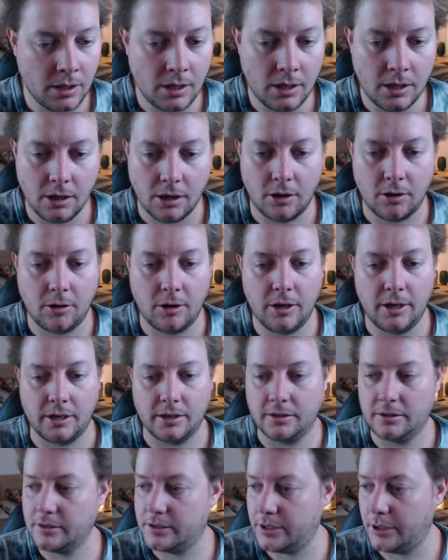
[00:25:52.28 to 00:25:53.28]
All right,
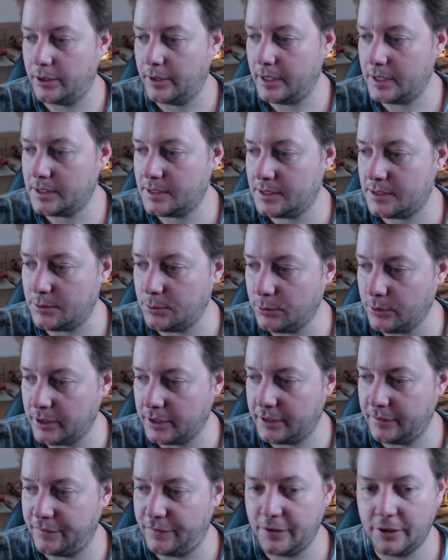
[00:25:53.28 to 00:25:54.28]
so that's all the
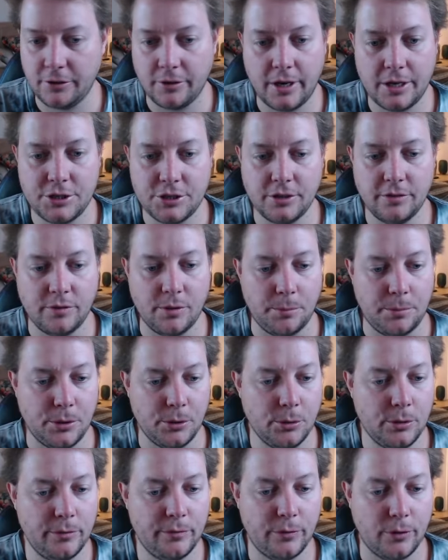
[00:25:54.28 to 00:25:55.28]
configuration of the
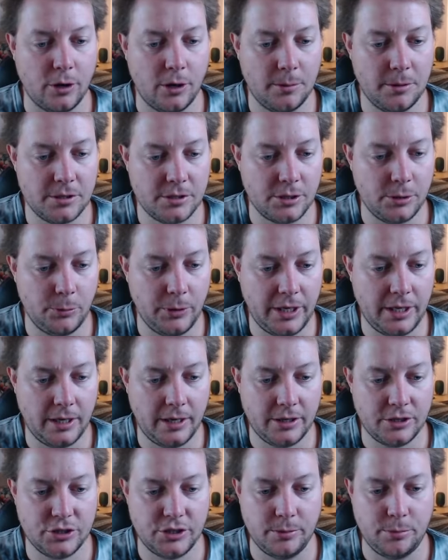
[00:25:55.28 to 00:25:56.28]
build environment. So we can
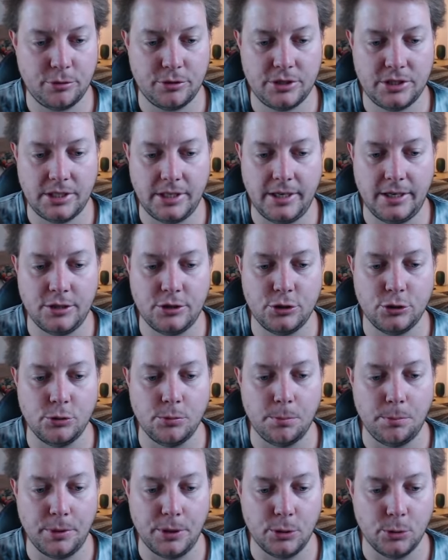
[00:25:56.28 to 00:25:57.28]
actually proceed to
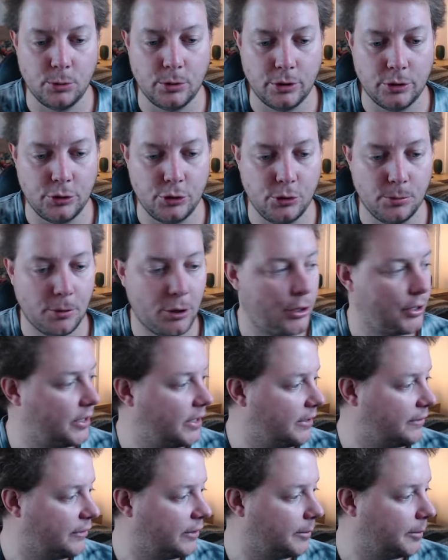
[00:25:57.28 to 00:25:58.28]
build
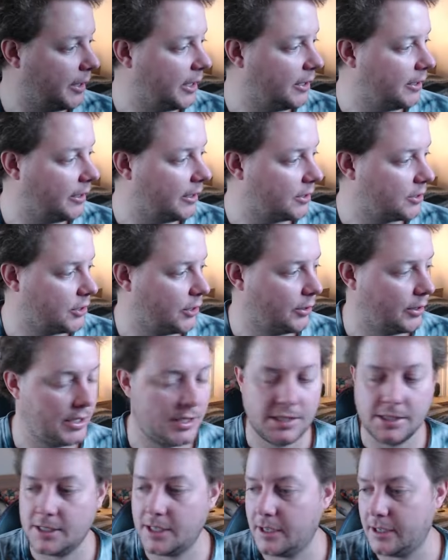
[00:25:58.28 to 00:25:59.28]
NeumoDVB now. So this
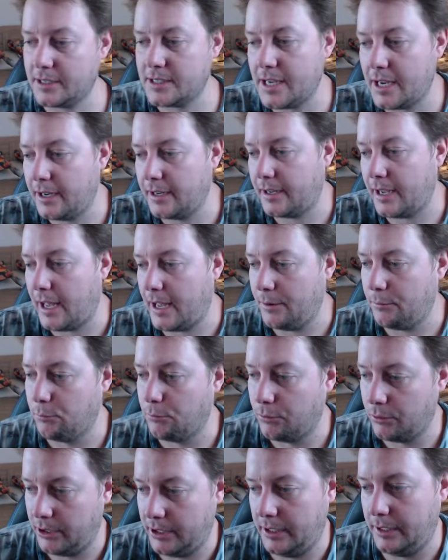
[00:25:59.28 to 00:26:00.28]
is going to take a
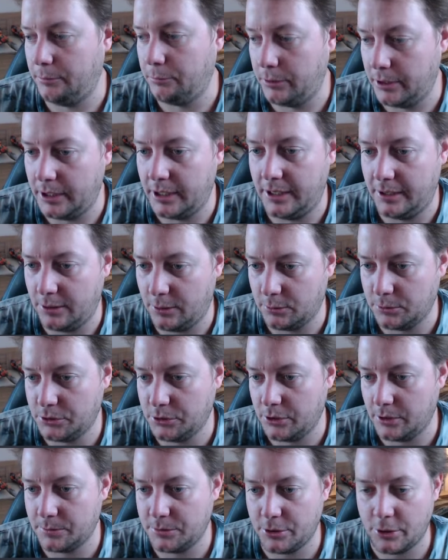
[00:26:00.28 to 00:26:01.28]
really, really long
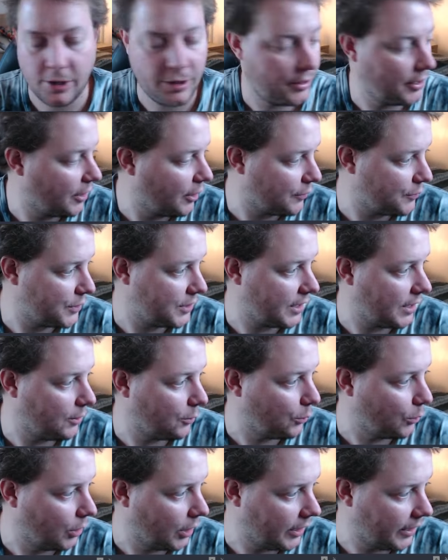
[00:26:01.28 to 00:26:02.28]
time. So I think I've said
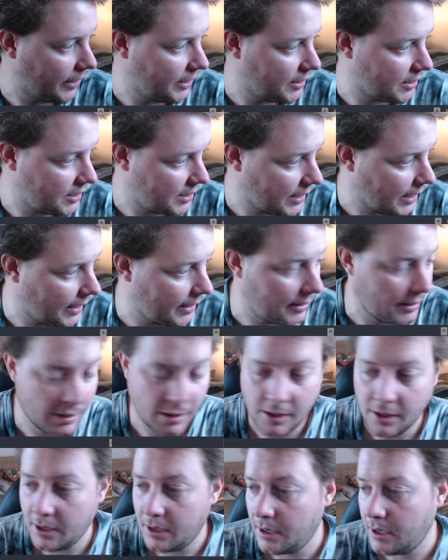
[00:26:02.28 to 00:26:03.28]
all I need to say
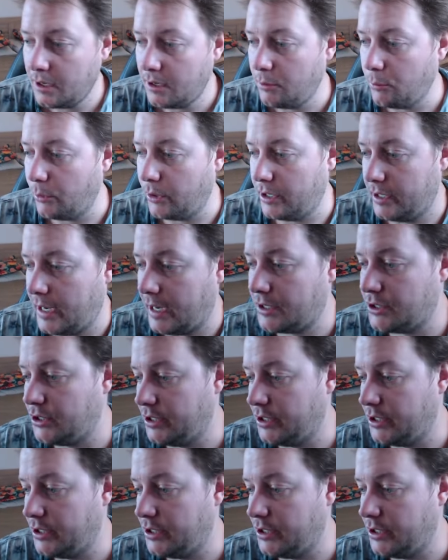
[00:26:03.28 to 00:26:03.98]
when it actually